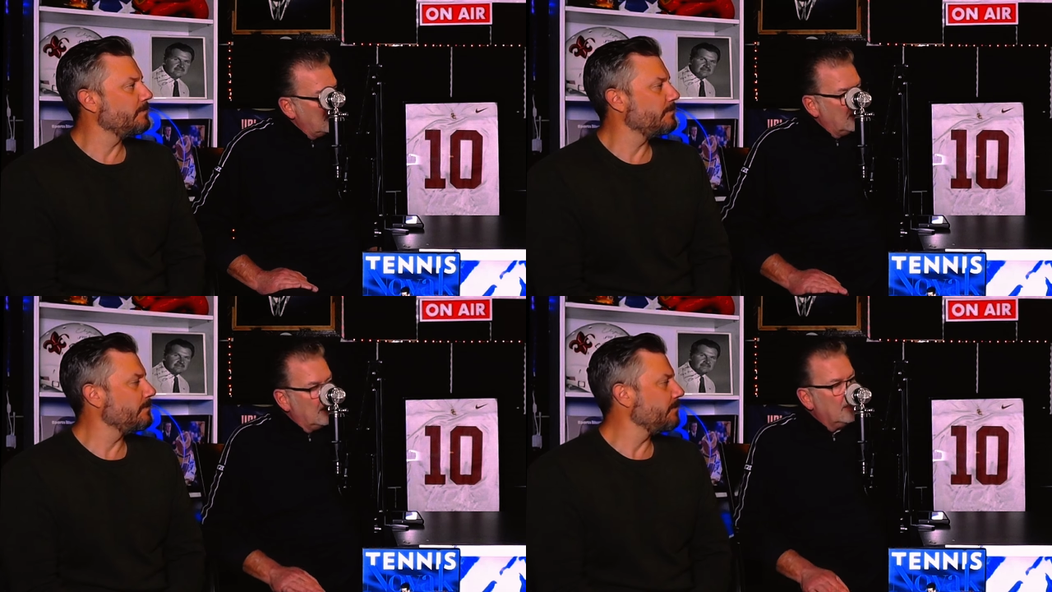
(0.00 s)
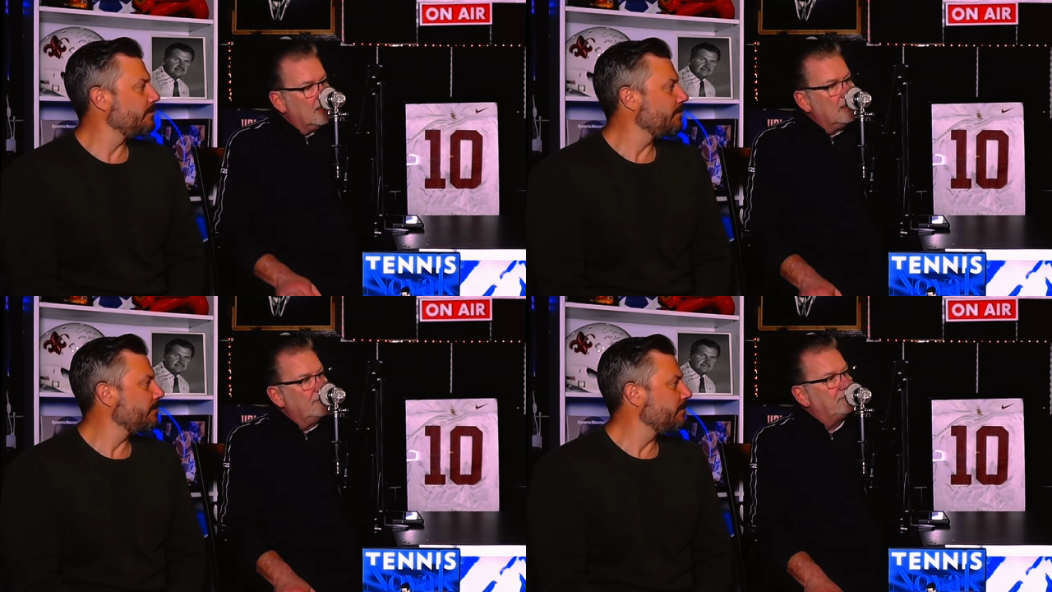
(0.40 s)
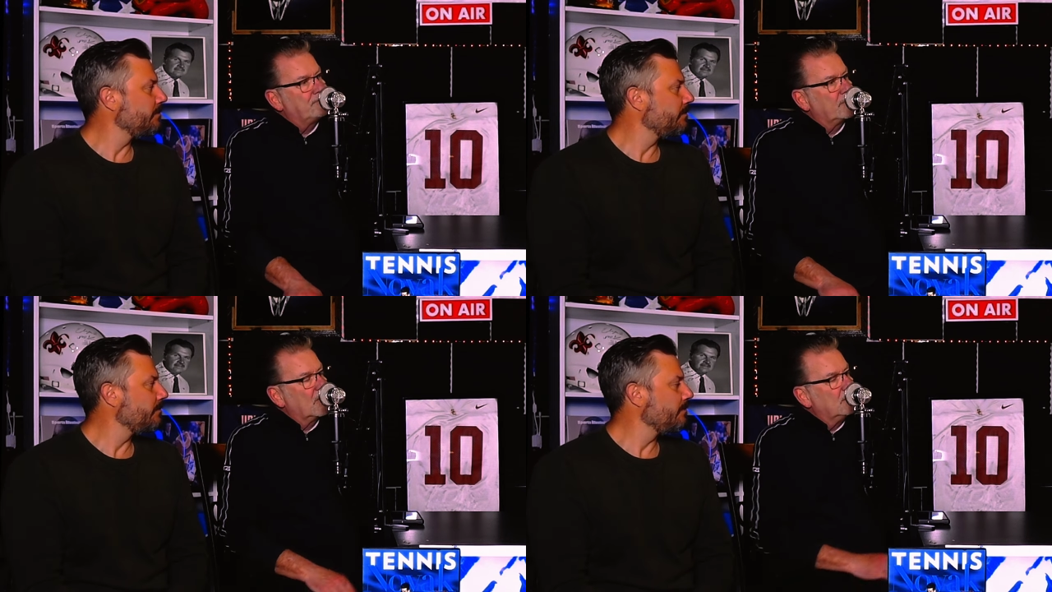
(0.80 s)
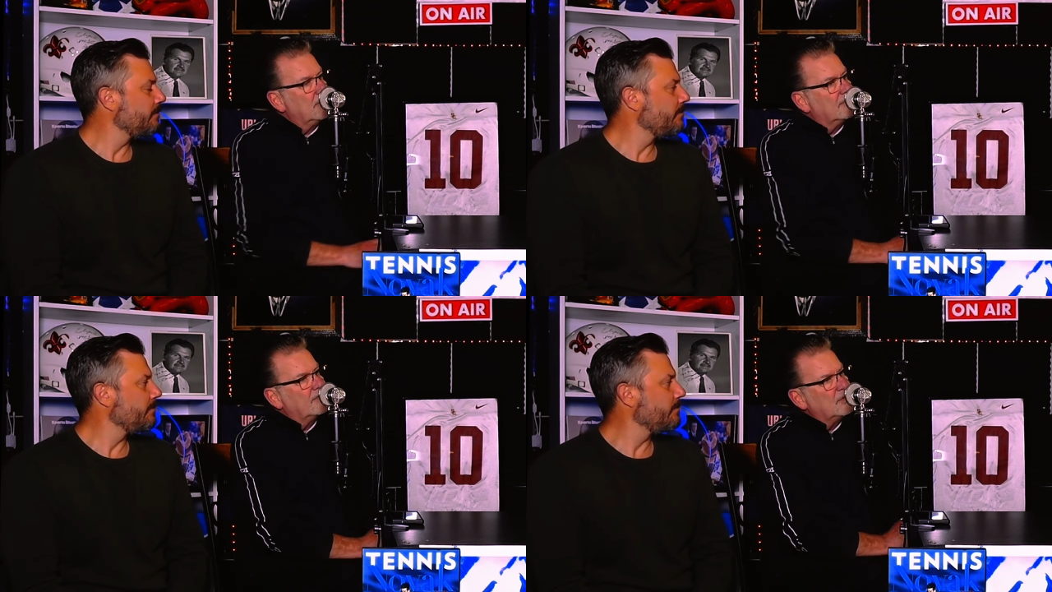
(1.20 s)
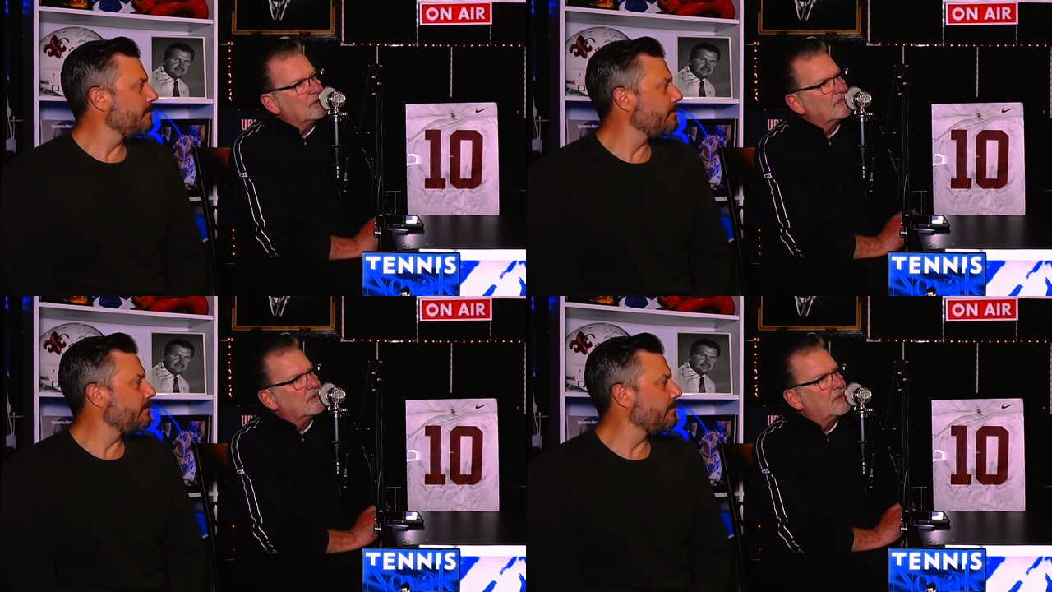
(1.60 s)
Speaker 1: Um, we have a few
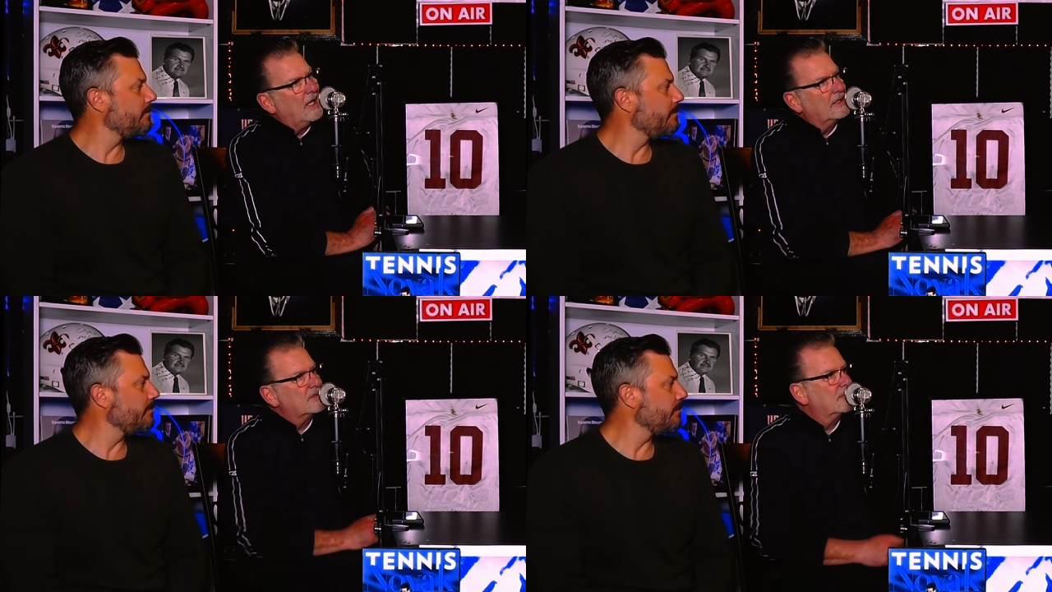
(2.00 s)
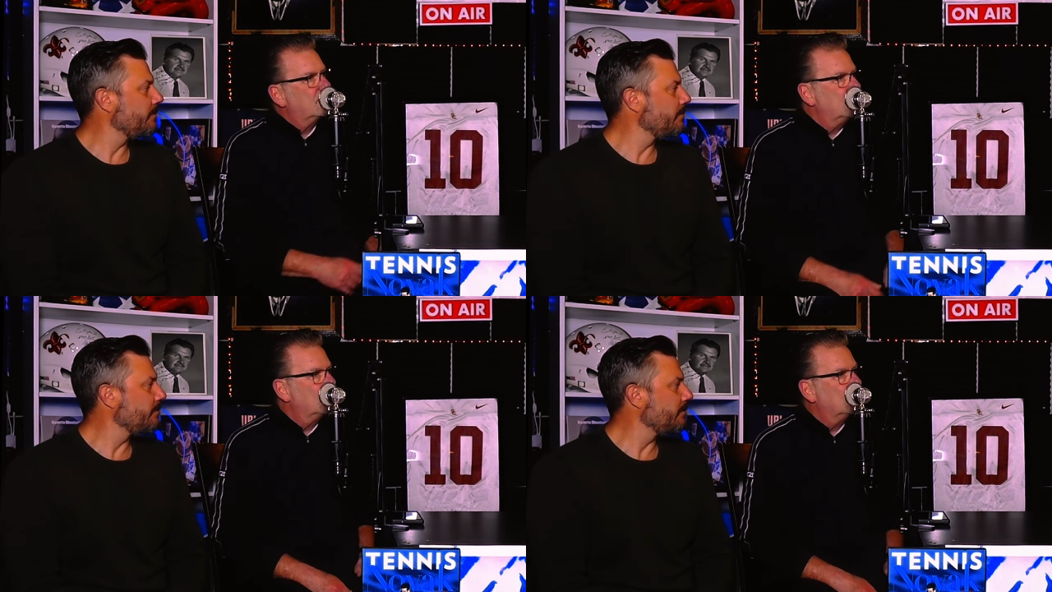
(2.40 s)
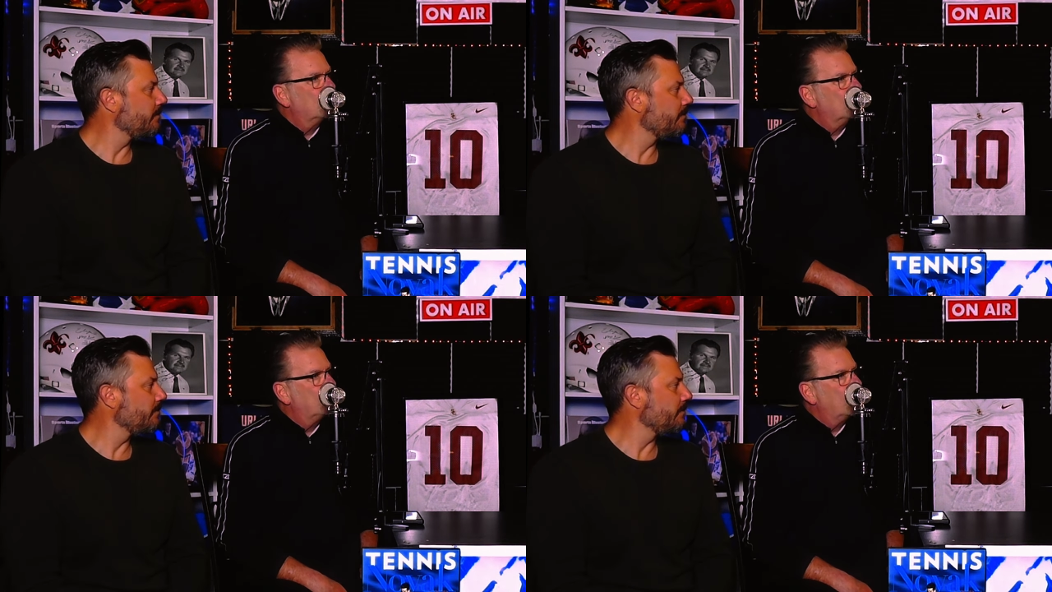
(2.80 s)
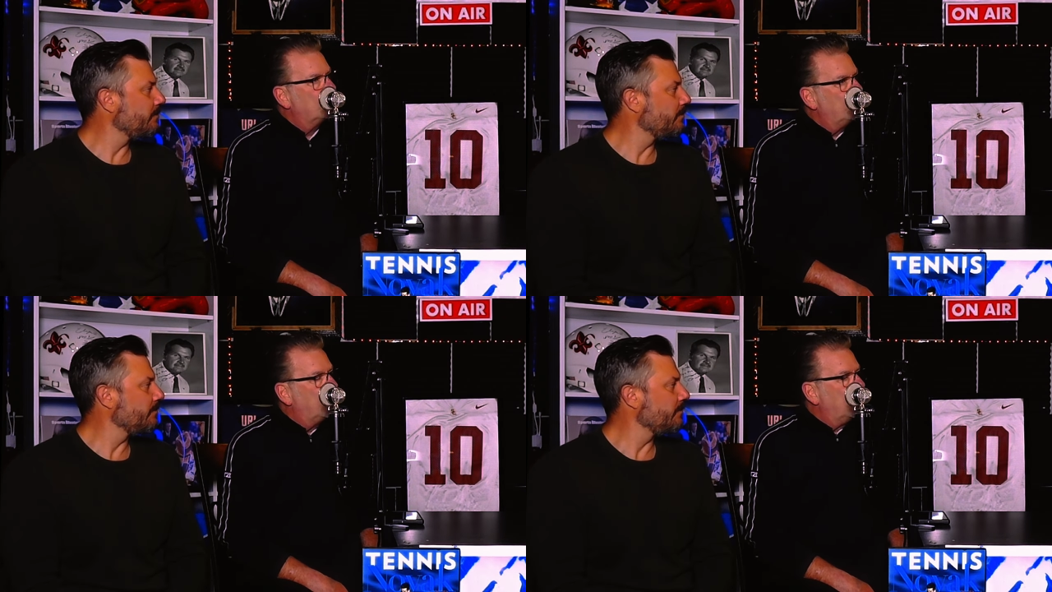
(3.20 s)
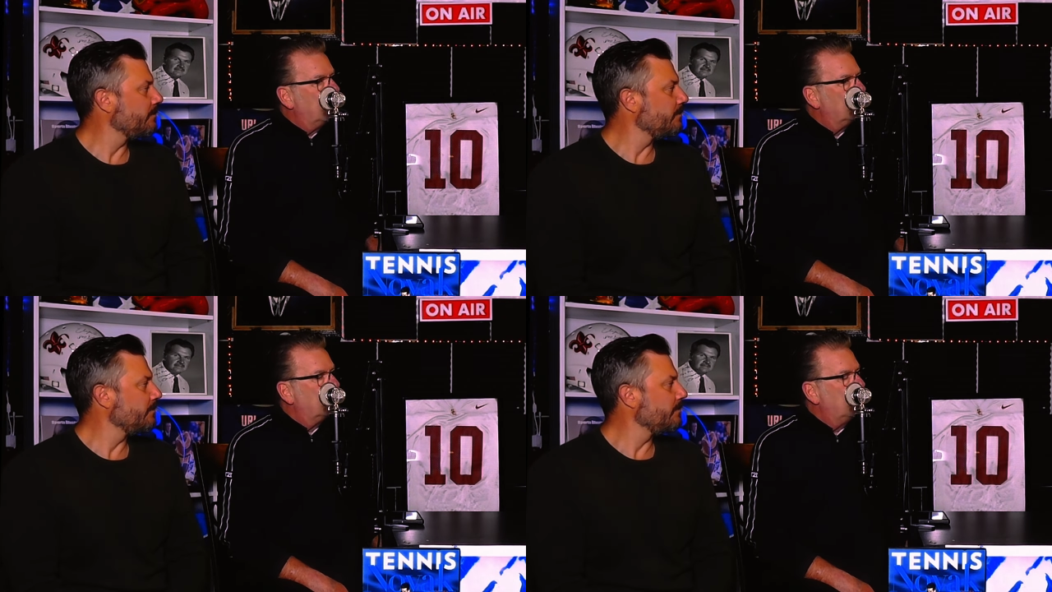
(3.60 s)
different packages. You know, the, the
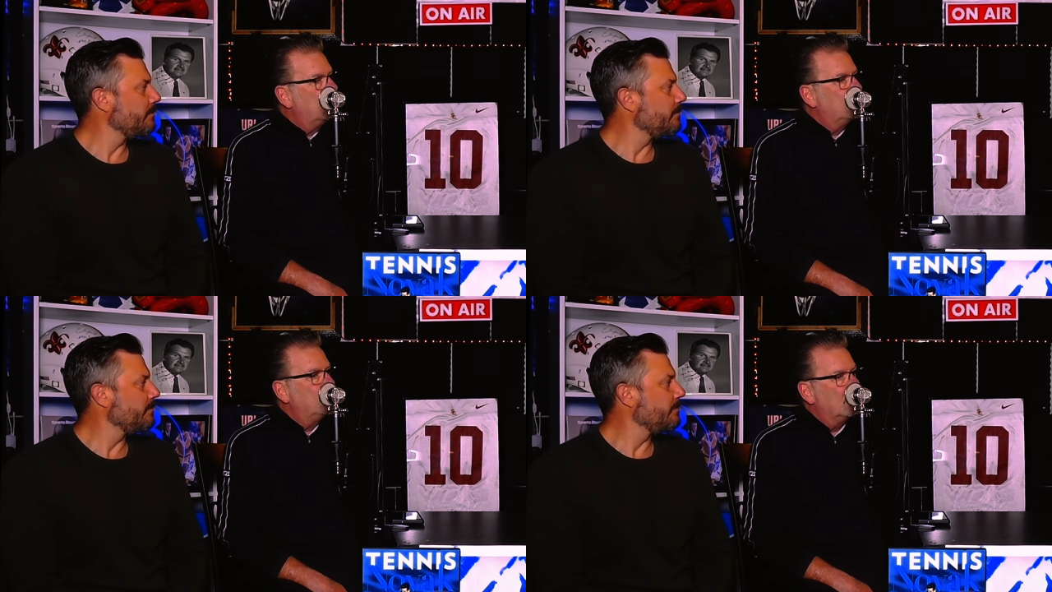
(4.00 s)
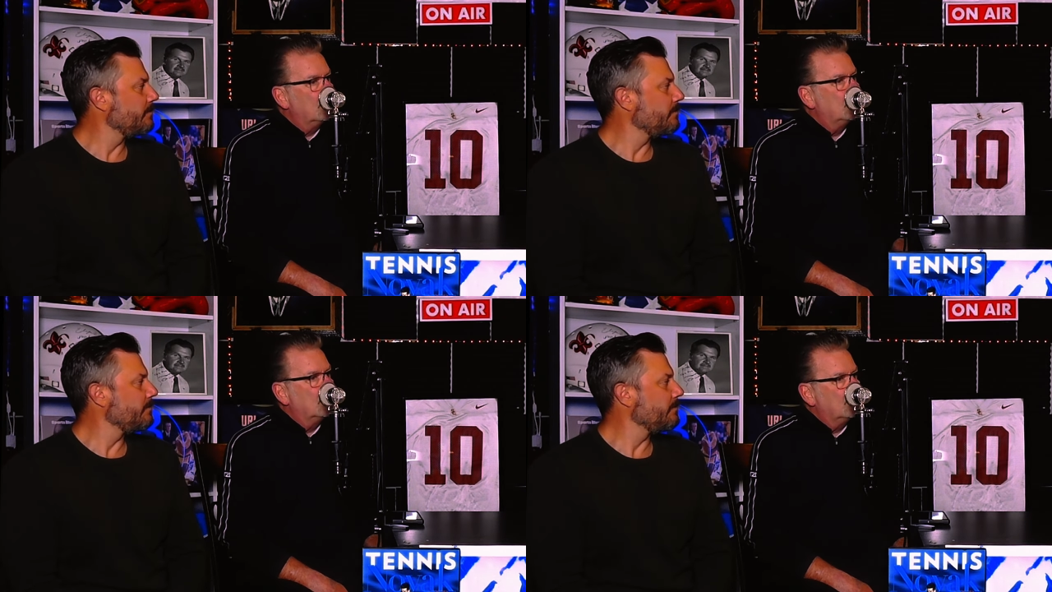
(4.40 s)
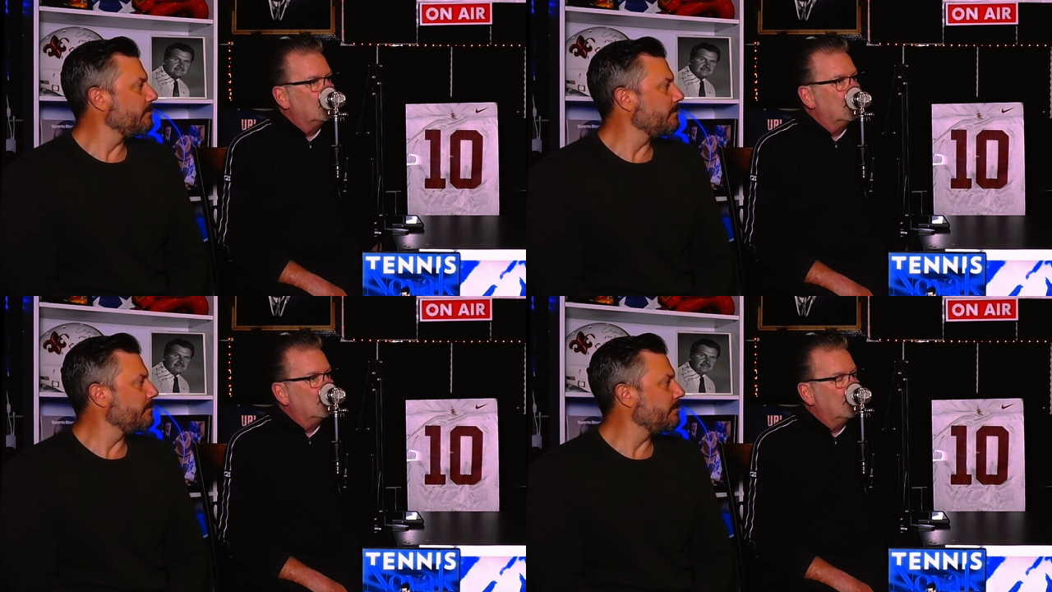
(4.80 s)
bare minimum uh,